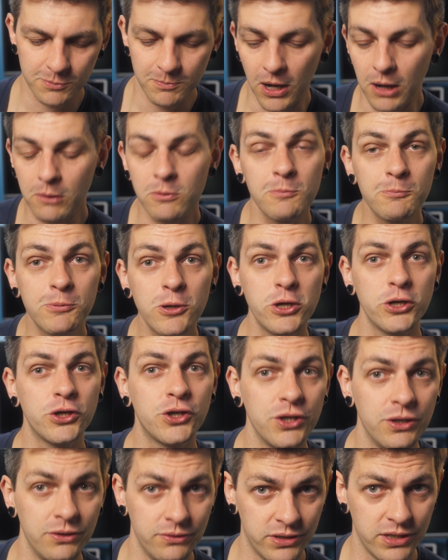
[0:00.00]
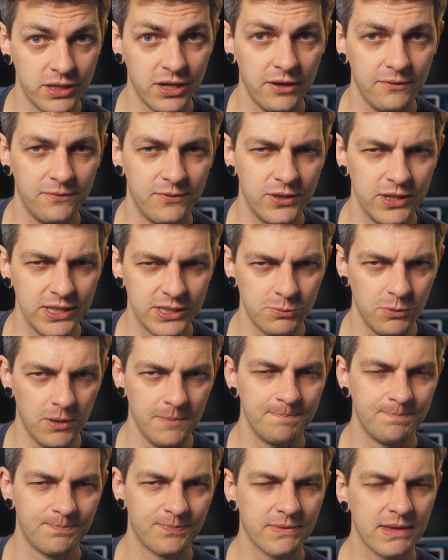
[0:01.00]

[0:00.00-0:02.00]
But I would push you to go for this one.